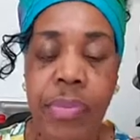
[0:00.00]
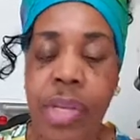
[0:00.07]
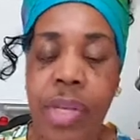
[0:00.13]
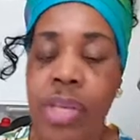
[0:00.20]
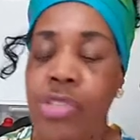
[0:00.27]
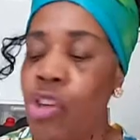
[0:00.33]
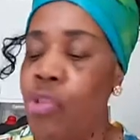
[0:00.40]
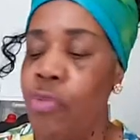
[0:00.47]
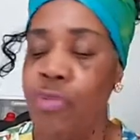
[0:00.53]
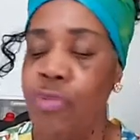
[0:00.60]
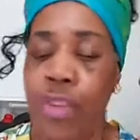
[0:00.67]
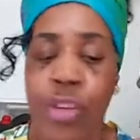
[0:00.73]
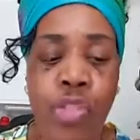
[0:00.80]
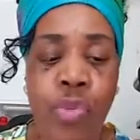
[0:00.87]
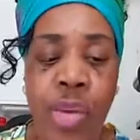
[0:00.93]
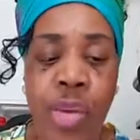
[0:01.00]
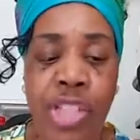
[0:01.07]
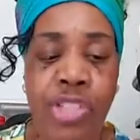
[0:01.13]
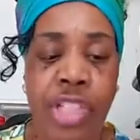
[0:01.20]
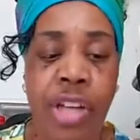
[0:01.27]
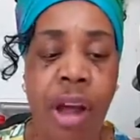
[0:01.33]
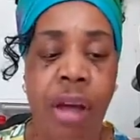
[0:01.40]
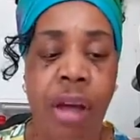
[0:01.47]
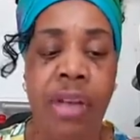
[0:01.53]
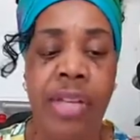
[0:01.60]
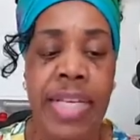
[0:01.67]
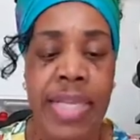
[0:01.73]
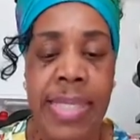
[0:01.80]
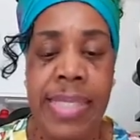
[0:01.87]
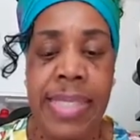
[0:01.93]
So the first question
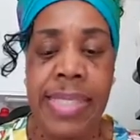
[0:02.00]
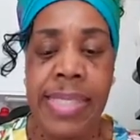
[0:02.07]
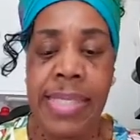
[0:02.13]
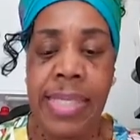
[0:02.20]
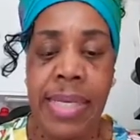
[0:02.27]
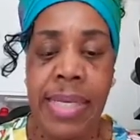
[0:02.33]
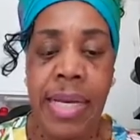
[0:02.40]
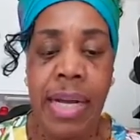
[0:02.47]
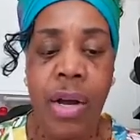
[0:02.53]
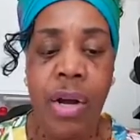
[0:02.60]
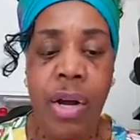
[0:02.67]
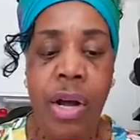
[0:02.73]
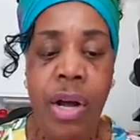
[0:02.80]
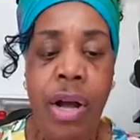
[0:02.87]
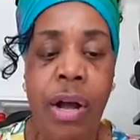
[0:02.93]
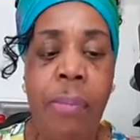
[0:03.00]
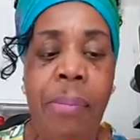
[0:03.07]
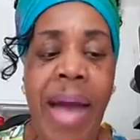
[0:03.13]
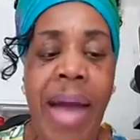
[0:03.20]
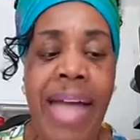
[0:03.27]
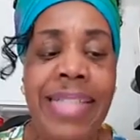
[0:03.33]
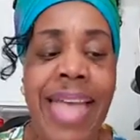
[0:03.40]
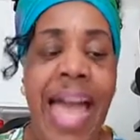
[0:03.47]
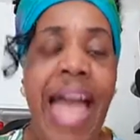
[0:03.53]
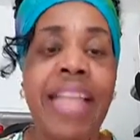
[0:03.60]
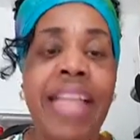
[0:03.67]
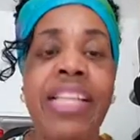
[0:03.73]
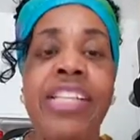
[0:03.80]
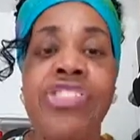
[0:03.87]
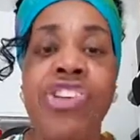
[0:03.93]
is, my
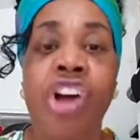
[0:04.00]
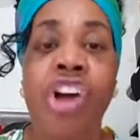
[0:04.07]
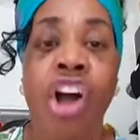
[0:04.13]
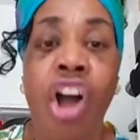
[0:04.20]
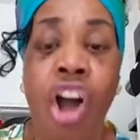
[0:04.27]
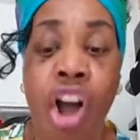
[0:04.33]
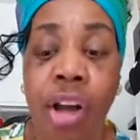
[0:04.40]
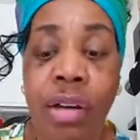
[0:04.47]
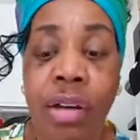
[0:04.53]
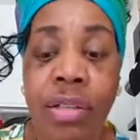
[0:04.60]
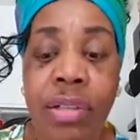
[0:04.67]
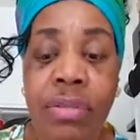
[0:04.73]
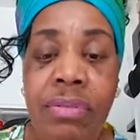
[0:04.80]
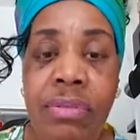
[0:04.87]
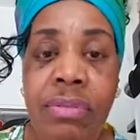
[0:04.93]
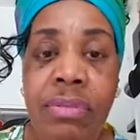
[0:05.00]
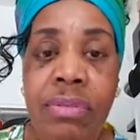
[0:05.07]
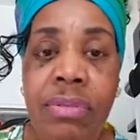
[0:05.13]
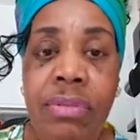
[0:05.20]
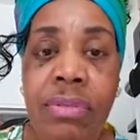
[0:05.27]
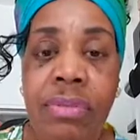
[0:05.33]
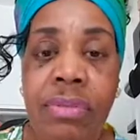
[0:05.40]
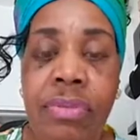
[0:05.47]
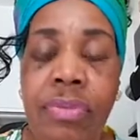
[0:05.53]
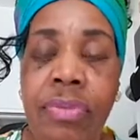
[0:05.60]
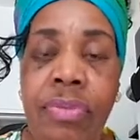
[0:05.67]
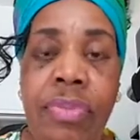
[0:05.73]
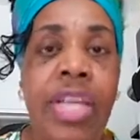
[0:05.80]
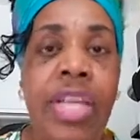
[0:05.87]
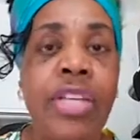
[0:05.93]
talents are.
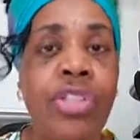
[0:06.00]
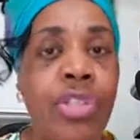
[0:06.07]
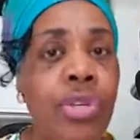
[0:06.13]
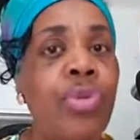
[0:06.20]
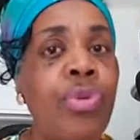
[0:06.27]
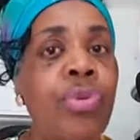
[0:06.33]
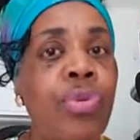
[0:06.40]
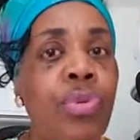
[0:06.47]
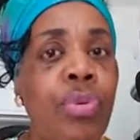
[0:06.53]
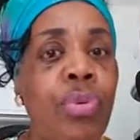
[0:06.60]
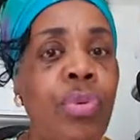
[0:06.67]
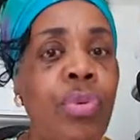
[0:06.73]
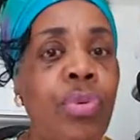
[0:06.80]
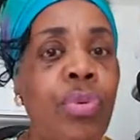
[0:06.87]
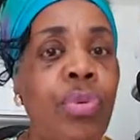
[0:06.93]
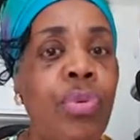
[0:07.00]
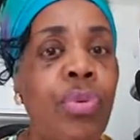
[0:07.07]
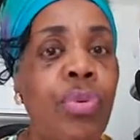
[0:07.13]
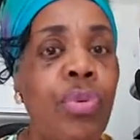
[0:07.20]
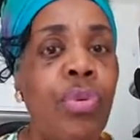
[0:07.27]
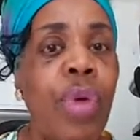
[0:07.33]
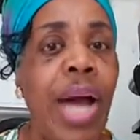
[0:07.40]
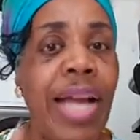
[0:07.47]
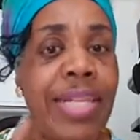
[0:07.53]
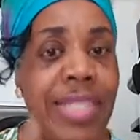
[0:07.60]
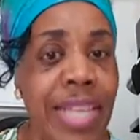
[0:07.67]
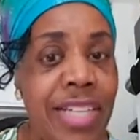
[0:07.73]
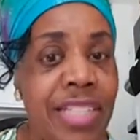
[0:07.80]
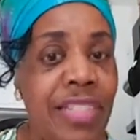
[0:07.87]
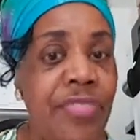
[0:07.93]
Can you
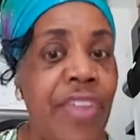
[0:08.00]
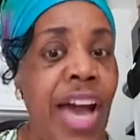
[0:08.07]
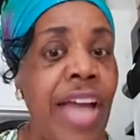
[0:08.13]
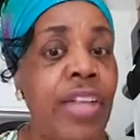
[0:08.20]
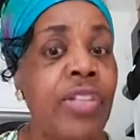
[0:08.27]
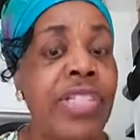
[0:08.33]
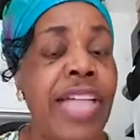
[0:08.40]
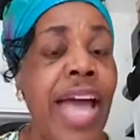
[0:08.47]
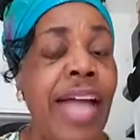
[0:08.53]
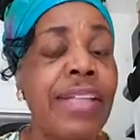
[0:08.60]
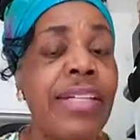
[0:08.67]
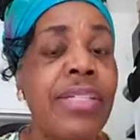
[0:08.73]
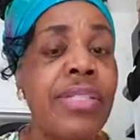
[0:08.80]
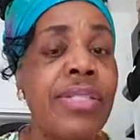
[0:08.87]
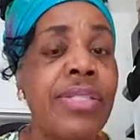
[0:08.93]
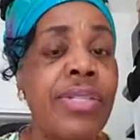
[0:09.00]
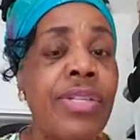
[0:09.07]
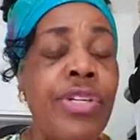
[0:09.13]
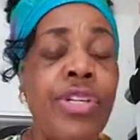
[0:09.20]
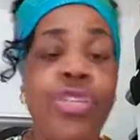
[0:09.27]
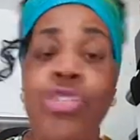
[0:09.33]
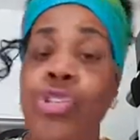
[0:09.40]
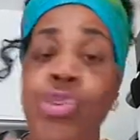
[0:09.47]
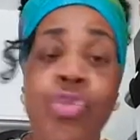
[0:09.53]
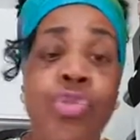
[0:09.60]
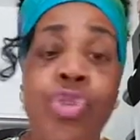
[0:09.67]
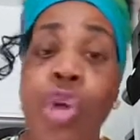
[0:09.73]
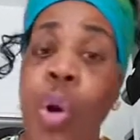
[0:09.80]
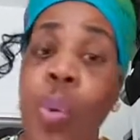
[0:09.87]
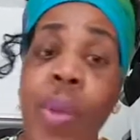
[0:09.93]
identify your talents? Do you
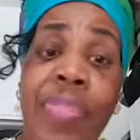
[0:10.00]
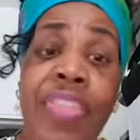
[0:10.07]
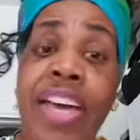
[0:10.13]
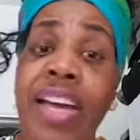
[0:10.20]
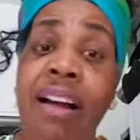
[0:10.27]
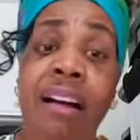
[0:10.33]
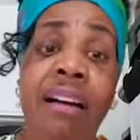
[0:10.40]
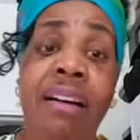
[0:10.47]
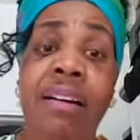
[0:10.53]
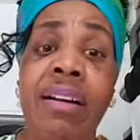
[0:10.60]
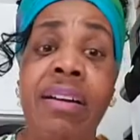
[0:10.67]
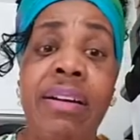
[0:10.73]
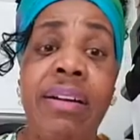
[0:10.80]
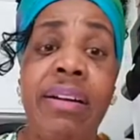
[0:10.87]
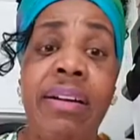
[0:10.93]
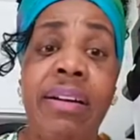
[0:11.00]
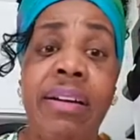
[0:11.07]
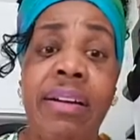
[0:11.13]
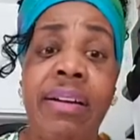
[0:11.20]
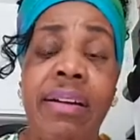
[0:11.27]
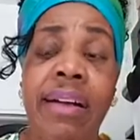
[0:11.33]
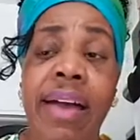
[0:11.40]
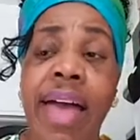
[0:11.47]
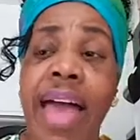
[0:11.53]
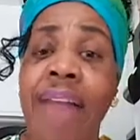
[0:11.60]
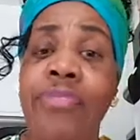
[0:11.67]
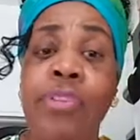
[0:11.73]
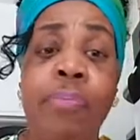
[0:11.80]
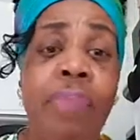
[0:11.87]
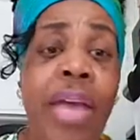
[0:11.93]
know what they are? Have
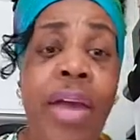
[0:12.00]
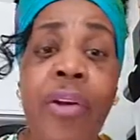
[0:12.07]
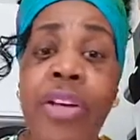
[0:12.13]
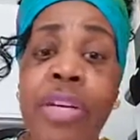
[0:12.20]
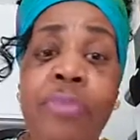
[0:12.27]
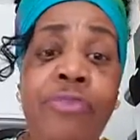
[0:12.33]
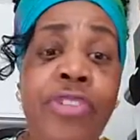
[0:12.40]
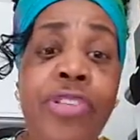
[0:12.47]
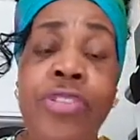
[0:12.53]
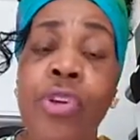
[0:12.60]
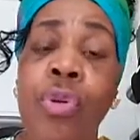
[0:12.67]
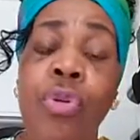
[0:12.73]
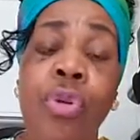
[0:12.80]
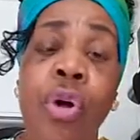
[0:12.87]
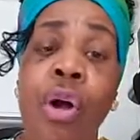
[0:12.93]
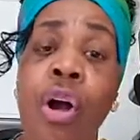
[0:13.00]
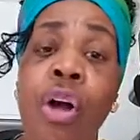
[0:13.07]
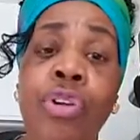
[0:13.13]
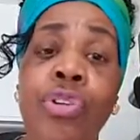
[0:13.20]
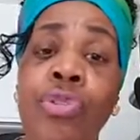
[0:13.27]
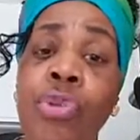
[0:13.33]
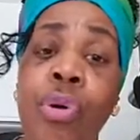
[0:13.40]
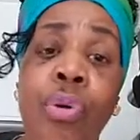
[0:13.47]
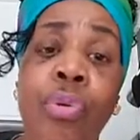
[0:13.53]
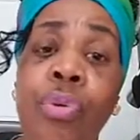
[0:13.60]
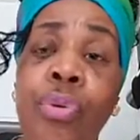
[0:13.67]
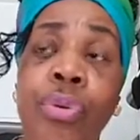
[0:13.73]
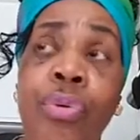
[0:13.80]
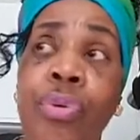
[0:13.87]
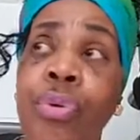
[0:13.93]
you buried them for so long
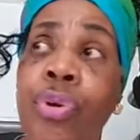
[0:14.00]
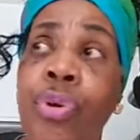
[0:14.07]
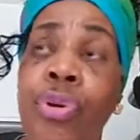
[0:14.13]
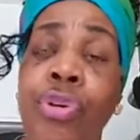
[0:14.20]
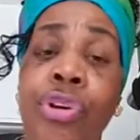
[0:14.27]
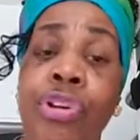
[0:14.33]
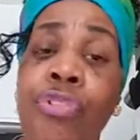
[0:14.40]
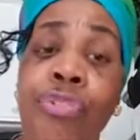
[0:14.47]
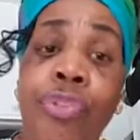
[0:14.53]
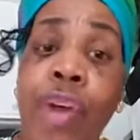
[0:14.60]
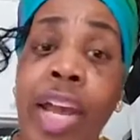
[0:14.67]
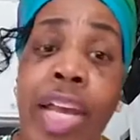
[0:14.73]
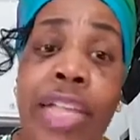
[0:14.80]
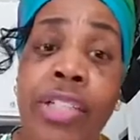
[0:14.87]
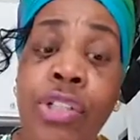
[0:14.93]
you're afraid to